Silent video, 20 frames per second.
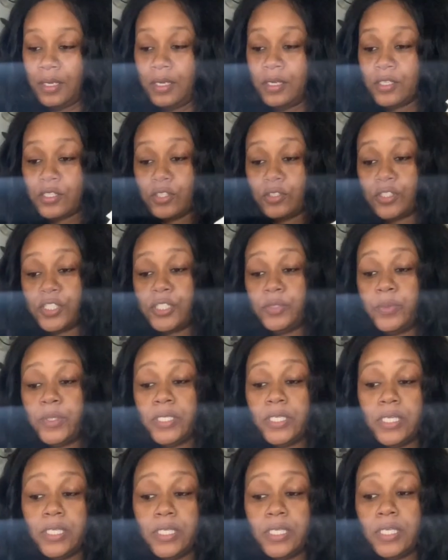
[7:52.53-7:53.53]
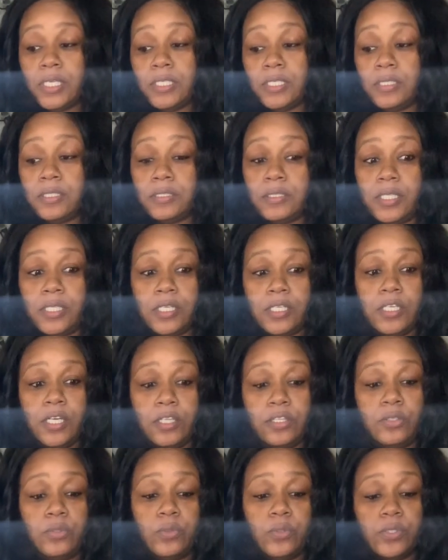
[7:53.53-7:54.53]
So she went in and did
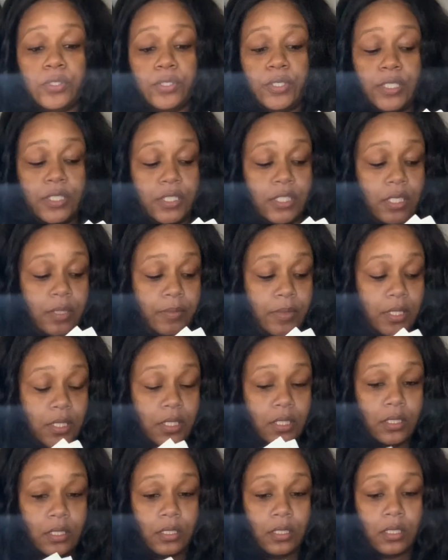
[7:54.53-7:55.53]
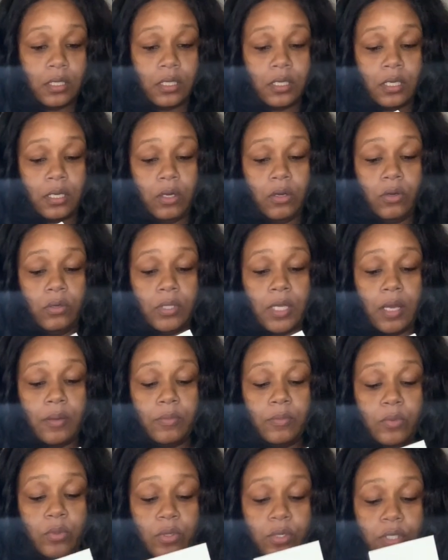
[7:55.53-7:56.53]
another order and sent me a whole lot
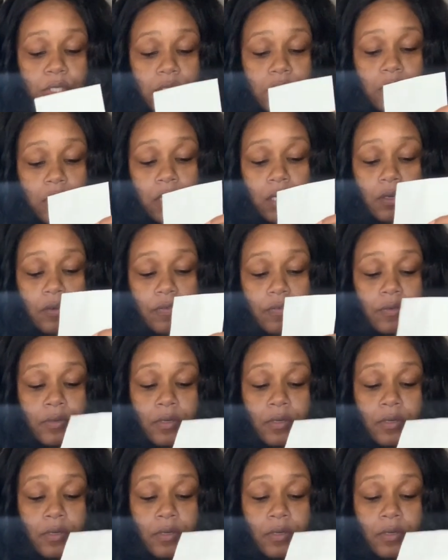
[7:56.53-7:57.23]
more stuff.